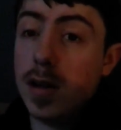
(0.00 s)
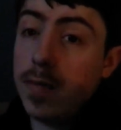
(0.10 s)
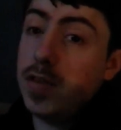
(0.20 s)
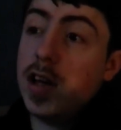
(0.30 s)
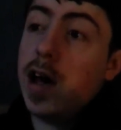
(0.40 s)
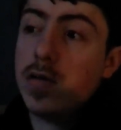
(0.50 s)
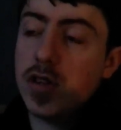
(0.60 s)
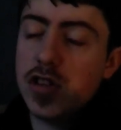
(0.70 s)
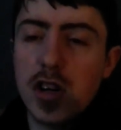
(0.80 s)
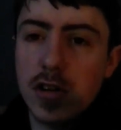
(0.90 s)
Obviously, that
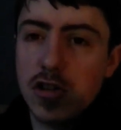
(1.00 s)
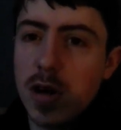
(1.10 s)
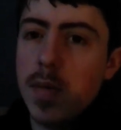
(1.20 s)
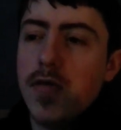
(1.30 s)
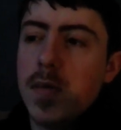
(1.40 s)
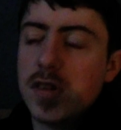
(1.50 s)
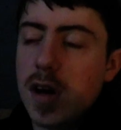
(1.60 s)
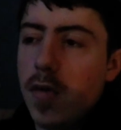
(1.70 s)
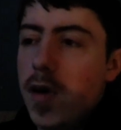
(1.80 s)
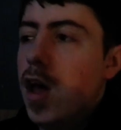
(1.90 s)
was a solo trip for
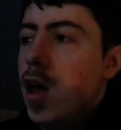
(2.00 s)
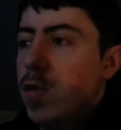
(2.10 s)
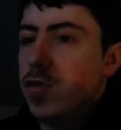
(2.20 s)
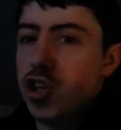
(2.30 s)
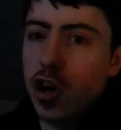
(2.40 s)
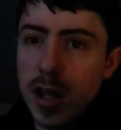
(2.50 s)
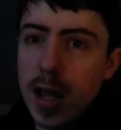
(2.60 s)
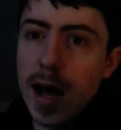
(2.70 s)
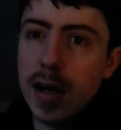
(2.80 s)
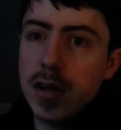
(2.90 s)
myself. With
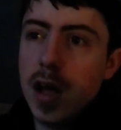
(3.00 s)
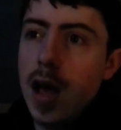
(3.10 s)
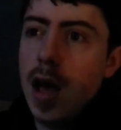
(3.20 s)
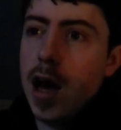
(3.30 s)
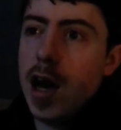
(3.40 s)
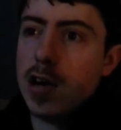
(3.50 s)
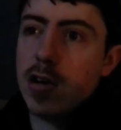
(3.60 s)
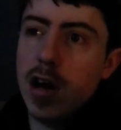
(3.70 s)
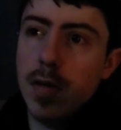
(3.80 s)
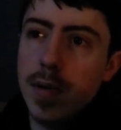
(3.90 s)
Joyland, Great
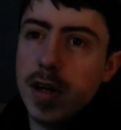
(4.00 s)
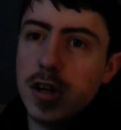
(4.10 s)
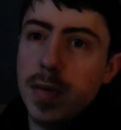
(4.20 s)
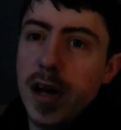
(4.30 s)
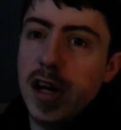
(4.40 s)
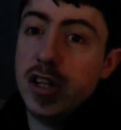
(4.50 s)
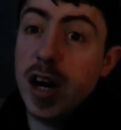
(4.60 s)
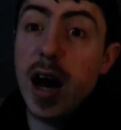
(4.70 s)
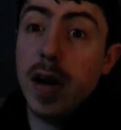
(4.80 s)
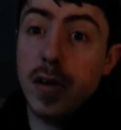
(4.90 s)
Yarmouth Pleasure Beach,
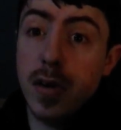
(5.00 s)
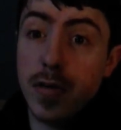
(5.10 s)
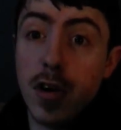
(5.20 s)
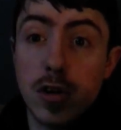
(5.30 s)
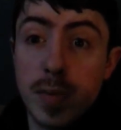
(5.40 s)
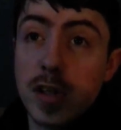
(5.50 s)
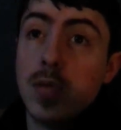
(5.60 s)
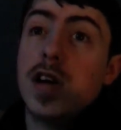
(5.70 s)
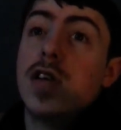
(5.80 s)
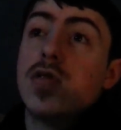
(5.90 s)
and, of course,
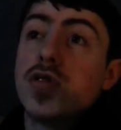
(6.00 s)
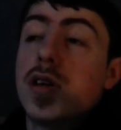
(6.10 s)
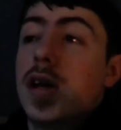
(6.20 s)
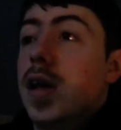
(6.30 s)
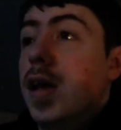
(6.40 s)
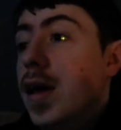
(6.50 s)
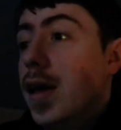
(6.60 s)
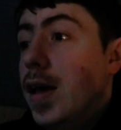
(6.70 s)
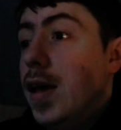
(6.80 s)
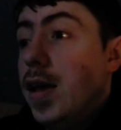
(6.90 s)
Pleasurewood Hills.
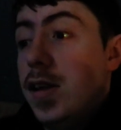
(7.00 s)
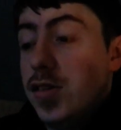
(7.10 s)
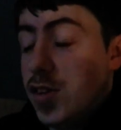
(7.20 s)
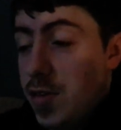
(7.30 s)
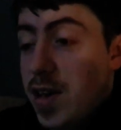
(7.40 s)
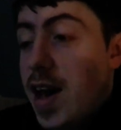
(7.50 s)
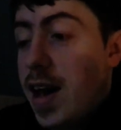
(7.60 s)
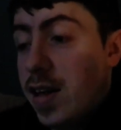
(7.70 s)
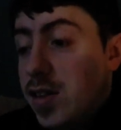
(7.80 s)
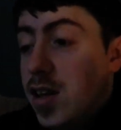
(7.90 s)
So
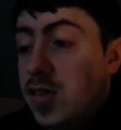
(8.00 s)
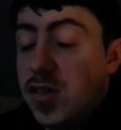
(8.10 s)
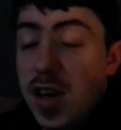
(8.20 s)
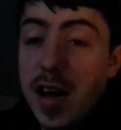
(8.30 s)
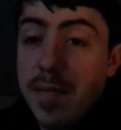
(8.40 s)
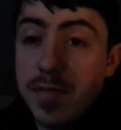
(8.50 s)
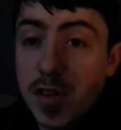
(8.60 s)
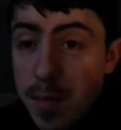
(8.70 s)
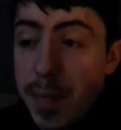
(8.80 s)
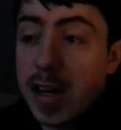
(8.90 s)
yeah, there's
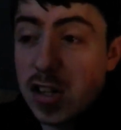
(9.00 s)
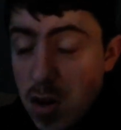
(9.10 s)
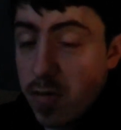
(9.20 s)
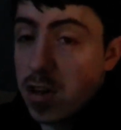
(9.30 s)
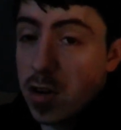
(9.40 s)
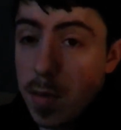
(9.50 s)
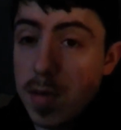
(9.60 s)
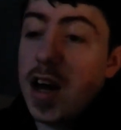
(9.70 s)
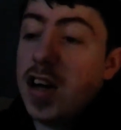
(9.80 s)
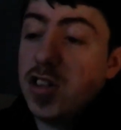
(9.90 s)
some big stuff to come
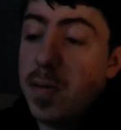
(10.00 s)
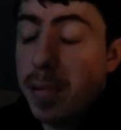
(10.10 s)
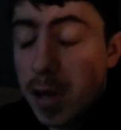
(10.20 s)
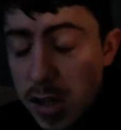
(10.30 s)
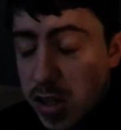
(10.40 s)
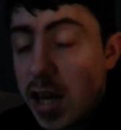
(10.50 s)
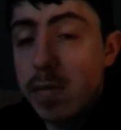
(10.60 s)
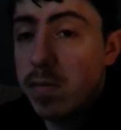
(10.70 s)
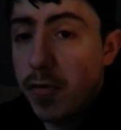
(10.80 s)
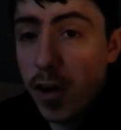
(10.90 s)
up, guys. So please
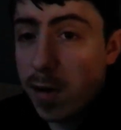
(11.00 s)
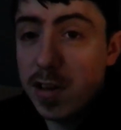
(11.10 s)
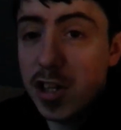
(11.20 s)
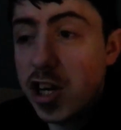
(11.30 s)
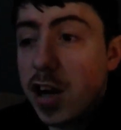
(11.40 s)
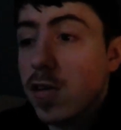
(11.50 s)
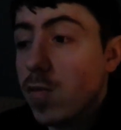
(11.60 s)
keep following the channel.